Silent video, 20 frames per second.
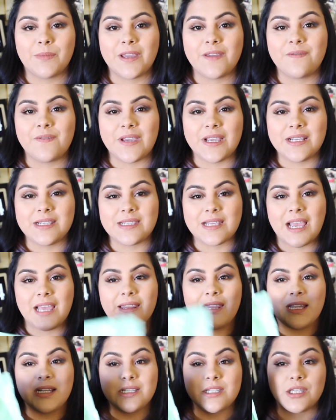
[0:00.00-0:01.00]
my face, I
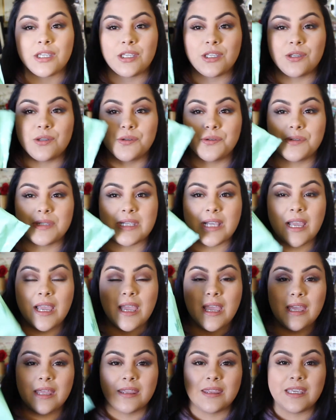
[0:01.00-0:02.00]
like to use
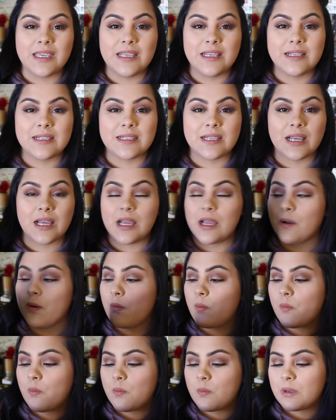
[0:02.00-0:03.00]
these
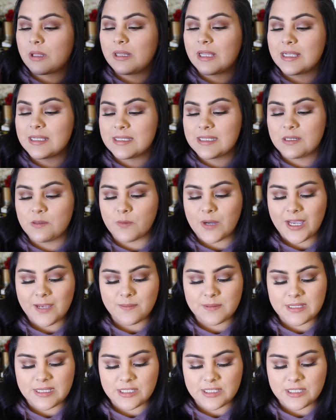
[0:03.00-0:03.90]
cleansing wipes.